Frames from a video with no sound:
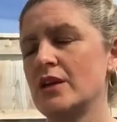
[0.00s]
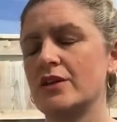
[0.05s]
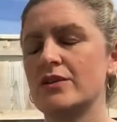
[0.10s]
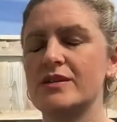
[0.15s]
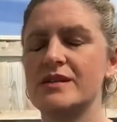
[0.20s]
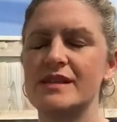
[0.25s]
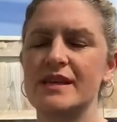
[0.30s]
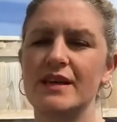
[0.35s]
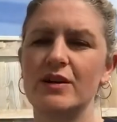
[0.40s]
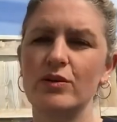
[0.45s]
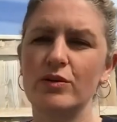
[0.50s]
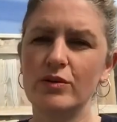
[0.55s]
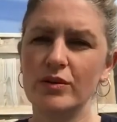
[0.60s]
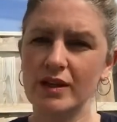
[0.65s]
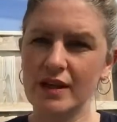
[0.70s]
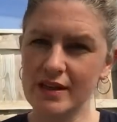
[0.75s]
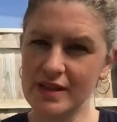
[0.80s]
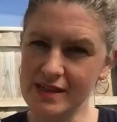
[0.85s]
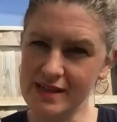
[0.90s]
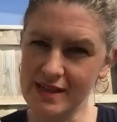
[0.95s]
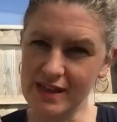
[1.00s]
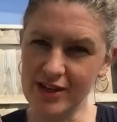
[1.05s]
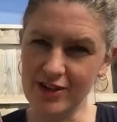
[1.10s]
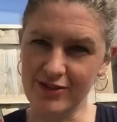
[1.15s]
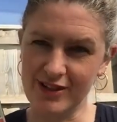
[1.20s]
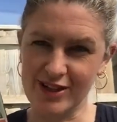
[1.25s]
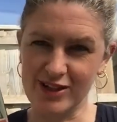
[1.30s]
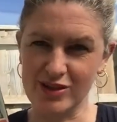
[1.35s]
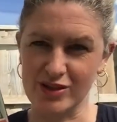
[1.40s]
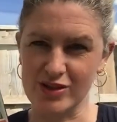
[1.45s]
You see, all the other sea
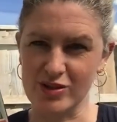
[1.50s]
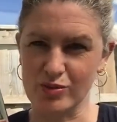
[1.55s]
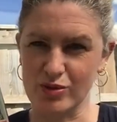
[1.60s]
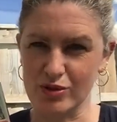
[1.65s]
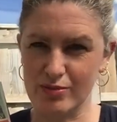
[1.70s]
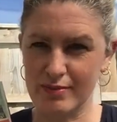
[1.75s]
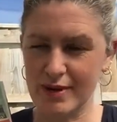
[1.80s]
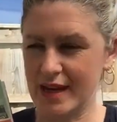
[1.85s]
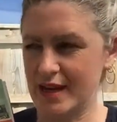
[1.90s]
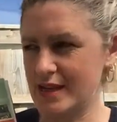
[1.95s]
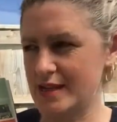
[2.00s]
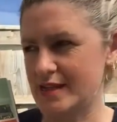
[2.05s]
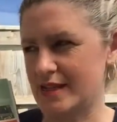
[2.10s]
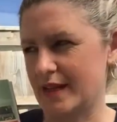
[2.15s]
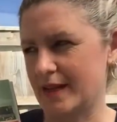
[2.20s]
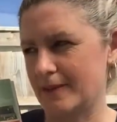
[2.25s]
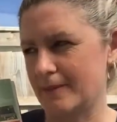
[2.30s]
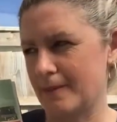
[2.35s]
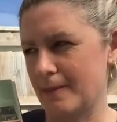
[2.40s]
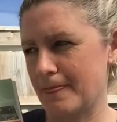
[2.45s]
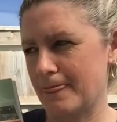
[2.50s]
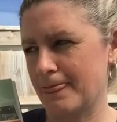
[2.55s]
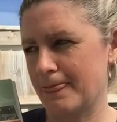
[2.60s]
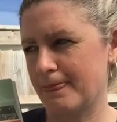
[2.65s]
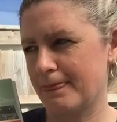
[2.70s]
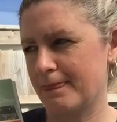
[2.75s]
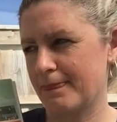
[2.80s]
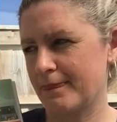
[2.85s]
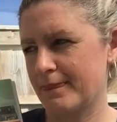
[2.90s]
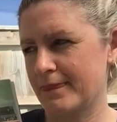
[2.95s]
creatures were amazing.
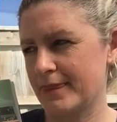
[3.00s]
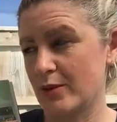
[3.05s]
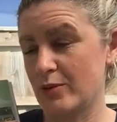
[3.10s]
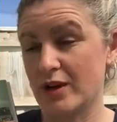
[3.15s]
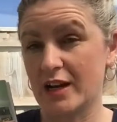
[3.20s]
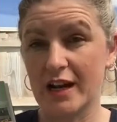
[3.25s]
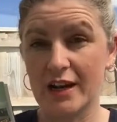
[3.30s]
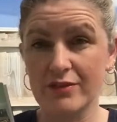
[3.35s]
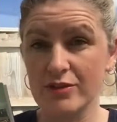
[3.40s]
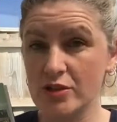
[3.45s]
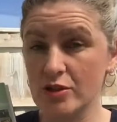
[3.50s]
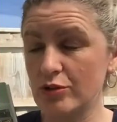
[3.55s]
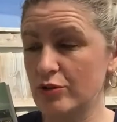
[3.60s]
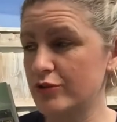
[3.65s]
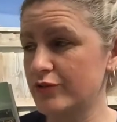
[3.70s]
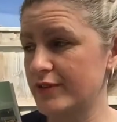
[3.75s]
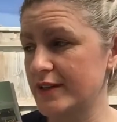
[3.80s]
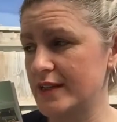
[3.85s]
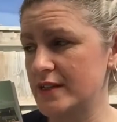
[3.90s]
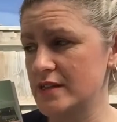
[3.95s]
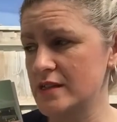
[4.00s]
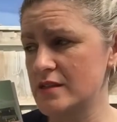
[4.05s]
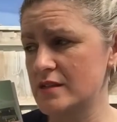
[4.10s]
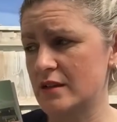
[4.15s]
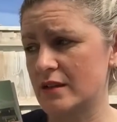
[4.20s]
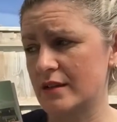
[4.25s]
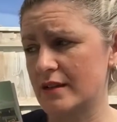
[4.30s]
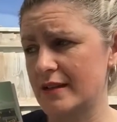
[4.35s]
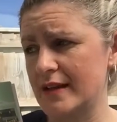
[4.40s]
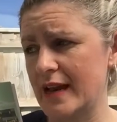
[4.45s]
There were clever dolphins
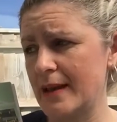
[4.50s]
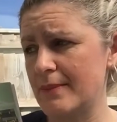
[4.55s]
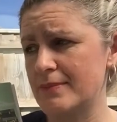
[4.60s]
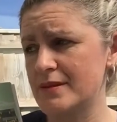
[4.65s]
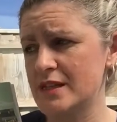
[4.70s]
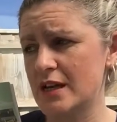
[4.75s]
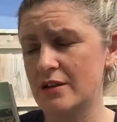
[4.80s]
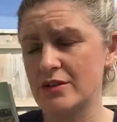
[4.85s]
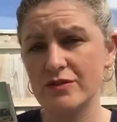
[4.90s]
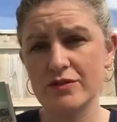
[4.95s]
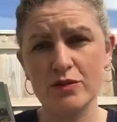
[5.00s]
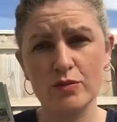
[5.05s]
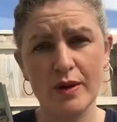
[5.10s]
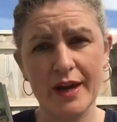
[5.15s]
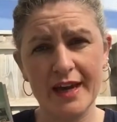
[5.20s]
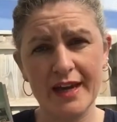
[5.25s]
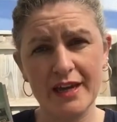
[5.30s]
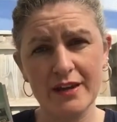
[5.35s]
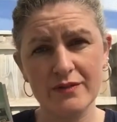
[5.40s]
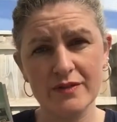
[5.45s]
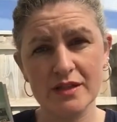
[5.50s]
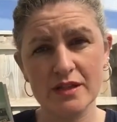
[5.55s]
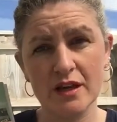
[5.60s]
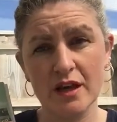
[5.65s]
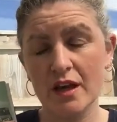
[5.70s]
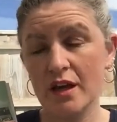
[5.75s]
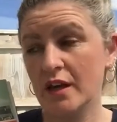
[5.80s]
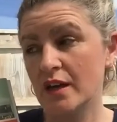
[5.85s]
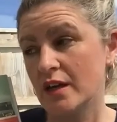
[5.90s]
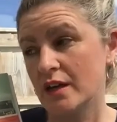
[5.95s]
that leapt out of the waves,
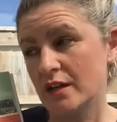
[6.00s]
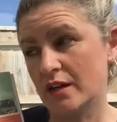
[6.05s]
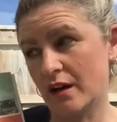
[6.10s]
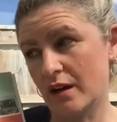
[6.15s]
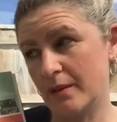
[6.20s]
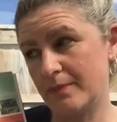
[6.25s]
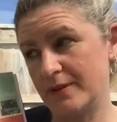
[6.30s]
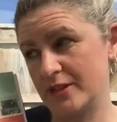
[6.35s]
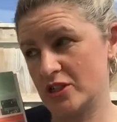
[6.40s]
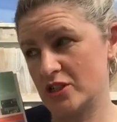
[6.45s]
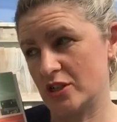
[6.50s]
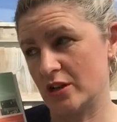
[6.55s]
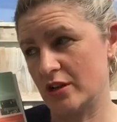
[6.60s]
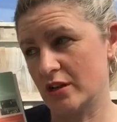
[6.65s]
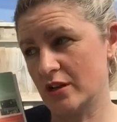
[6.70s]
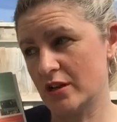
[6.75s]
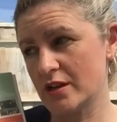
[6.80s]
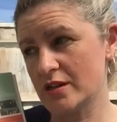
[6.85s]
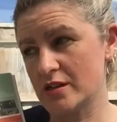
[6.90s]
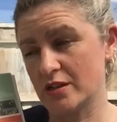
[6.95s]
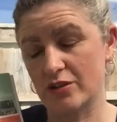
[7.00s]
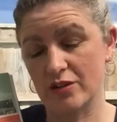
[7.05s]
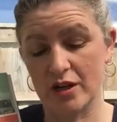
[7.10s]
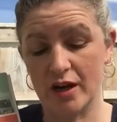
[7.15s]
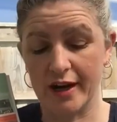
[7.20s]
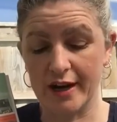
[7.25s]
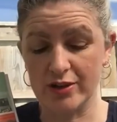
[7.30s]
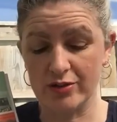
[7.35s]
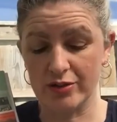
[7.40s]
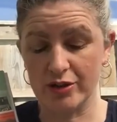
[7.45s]
carpet sharks that could
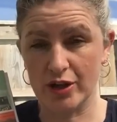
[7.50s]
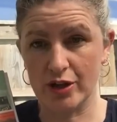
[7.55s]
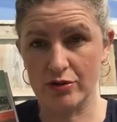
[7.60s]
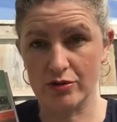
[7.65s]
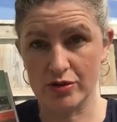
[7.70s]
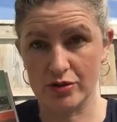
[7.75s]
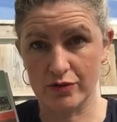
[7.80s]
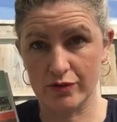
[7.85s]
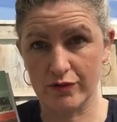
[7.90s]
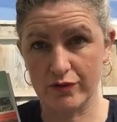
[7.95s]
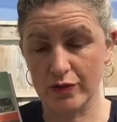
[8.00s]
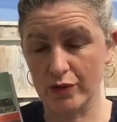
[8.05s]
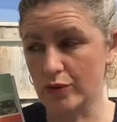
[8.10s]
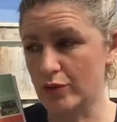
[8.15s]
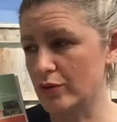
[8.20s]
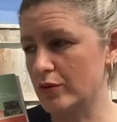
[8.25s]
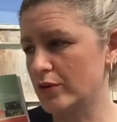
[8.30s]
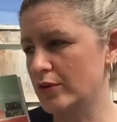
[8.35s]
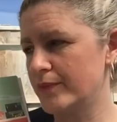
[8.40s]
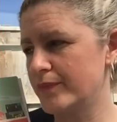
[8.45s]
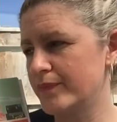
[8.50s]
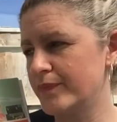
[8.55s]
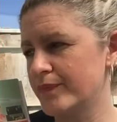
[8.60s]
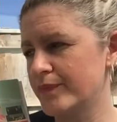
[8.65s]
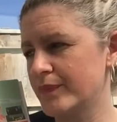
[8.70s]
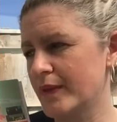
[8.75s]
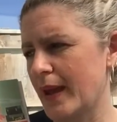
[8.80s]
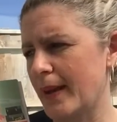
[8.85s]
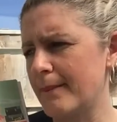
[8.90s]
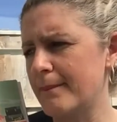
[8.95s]
hide on the ocean floor,
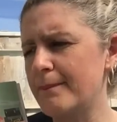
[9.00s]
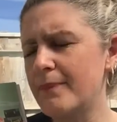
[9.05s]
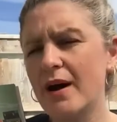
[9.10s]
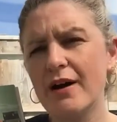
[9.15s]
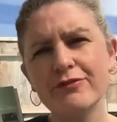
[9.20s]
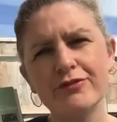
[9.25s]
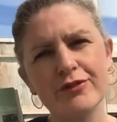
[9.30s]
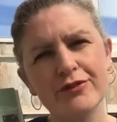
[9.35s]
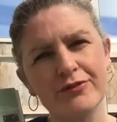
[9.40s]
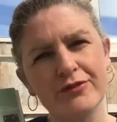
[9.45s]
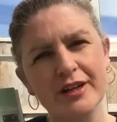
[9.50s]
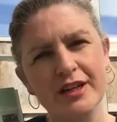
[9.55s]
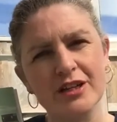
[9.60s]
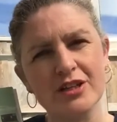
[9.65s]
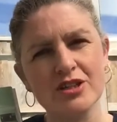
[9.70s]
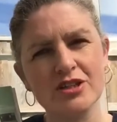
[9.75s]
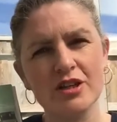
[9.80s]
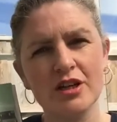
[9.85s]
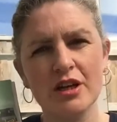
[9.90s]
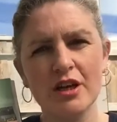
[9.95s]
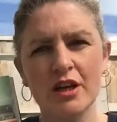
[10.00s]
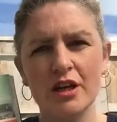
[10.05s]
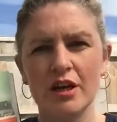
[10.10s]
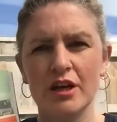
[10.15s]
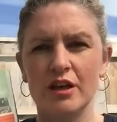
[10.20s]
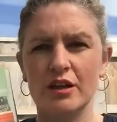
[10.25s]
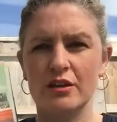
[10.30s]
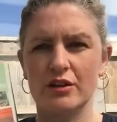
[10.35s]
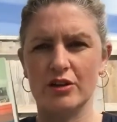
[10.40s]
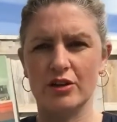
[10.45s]
and pufferfish
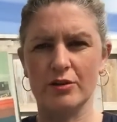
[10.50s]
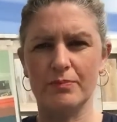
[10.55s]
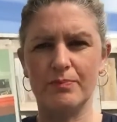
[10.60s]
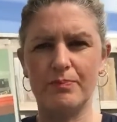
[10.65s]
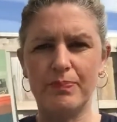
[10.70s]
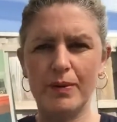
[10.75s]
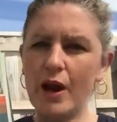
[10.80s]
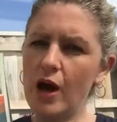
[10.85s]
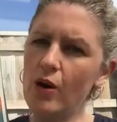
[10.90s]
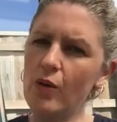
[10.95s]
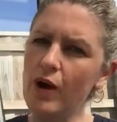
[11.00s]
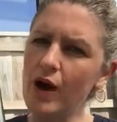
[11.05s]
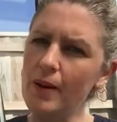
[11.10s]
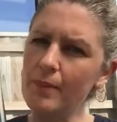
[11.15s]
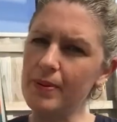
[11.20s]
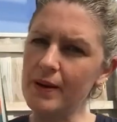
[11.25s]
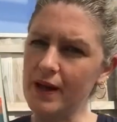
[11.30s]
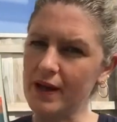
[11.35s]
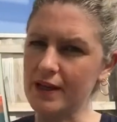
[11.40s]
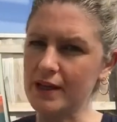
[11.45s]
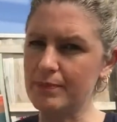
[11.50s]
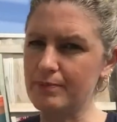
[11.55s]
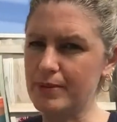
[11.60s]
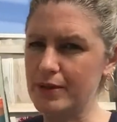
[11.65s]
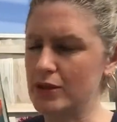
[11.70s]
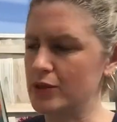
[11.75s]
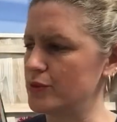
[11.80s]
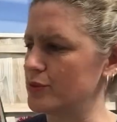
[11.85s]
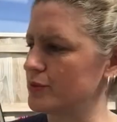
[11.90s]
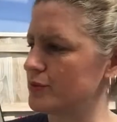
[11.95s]
that could blow up like
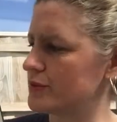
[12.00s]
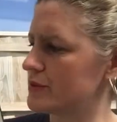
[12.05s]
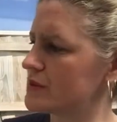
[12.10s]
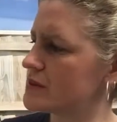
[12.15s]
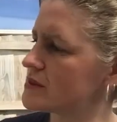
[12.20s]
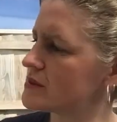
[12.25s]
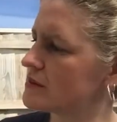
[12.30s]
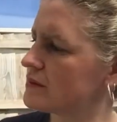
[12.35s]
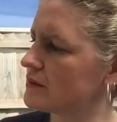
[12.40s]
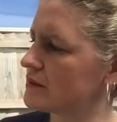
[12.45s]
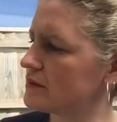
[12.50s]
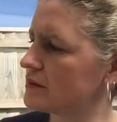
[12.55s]
balloons.